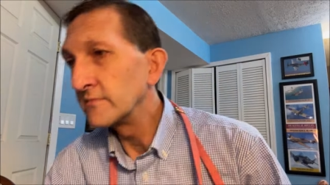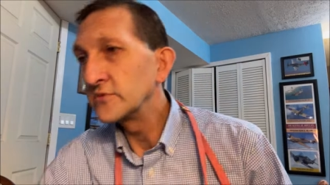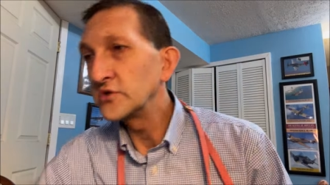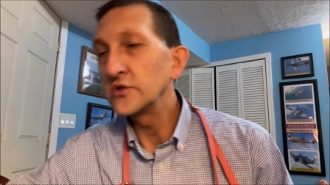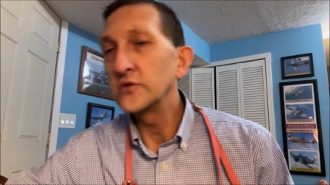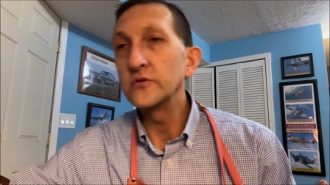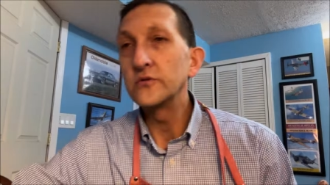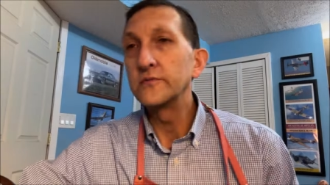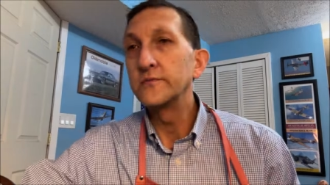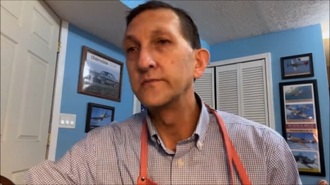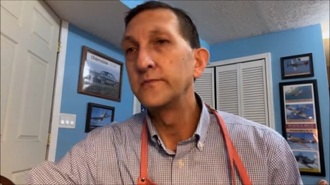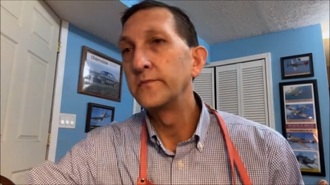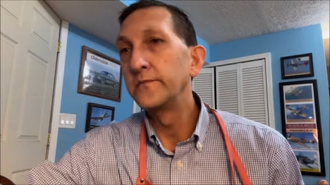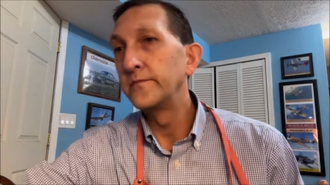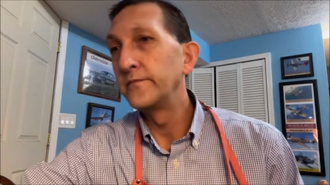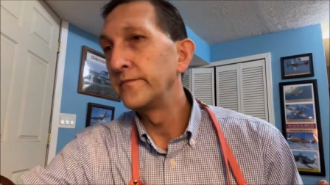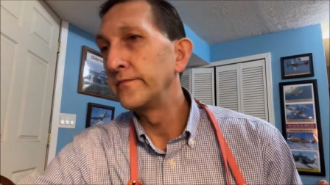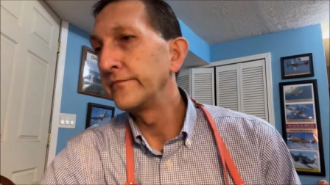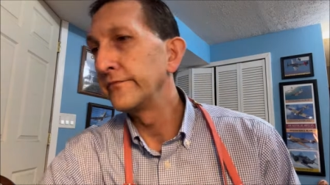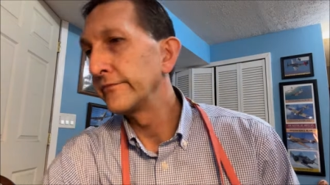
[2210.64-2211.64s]
shoe.
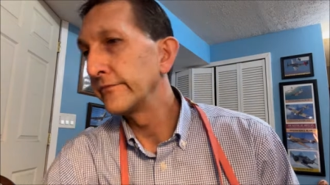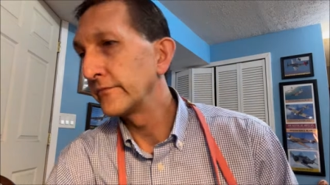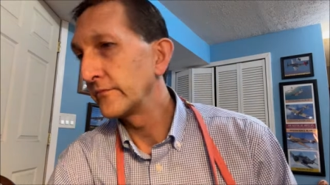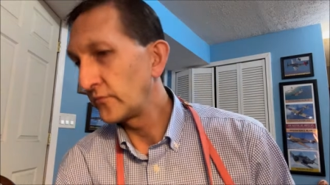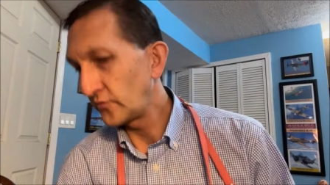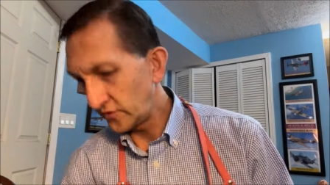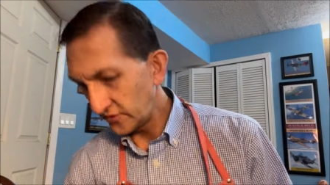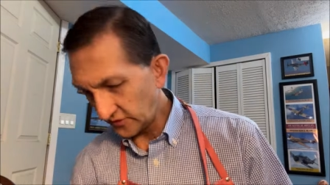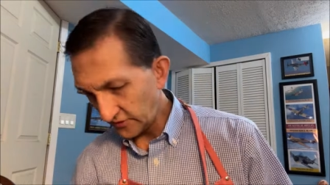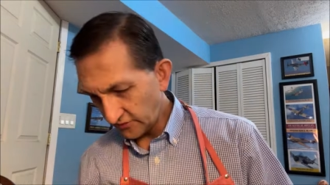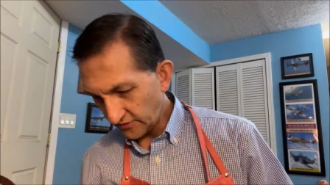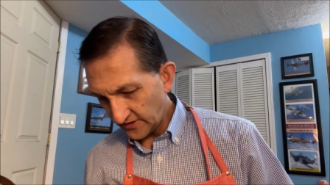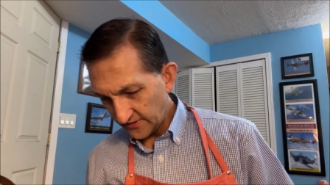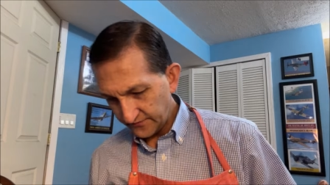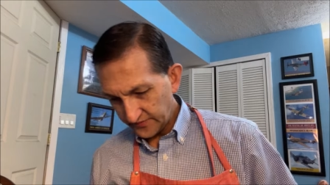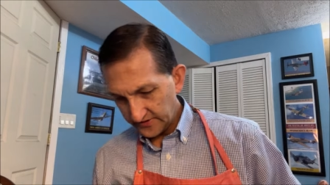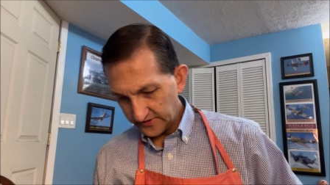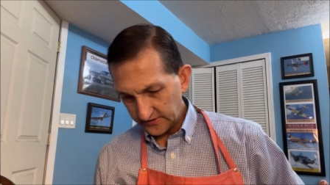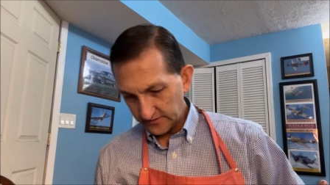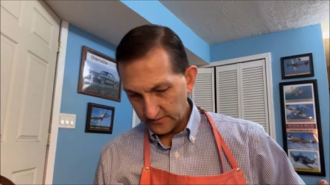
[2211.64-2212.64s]
Where the crap
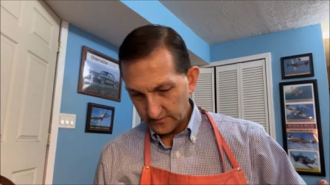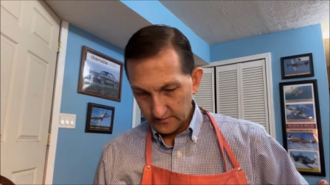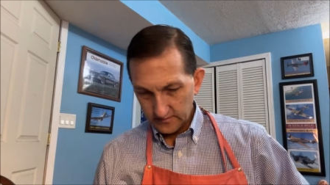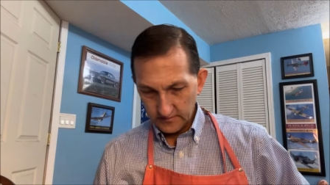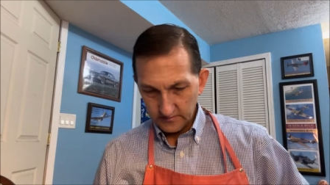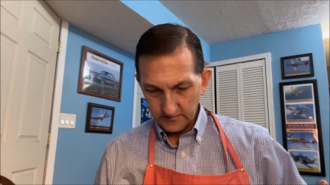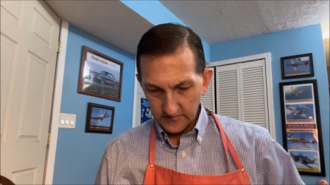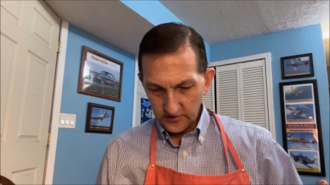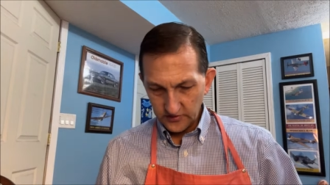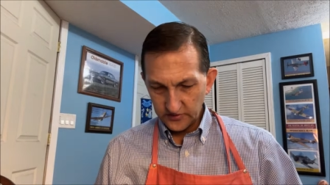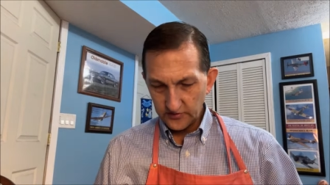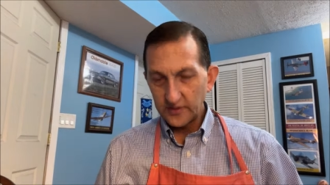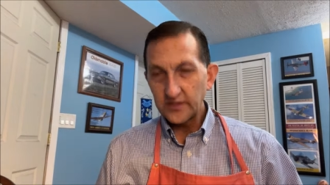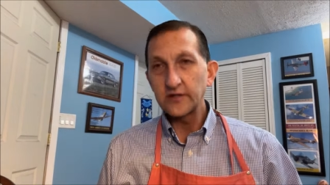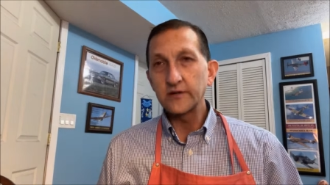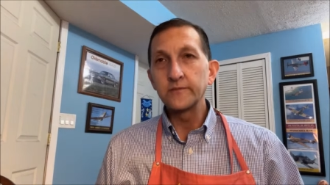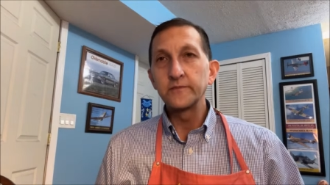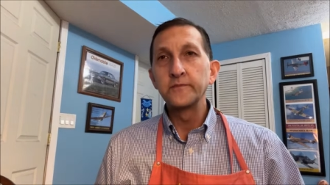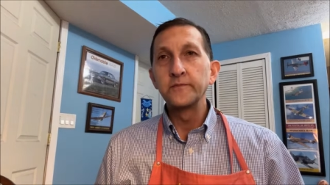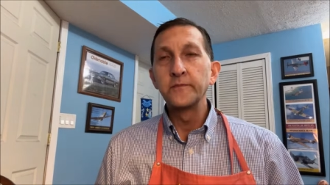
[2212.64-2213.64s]
is it? No, it's right here.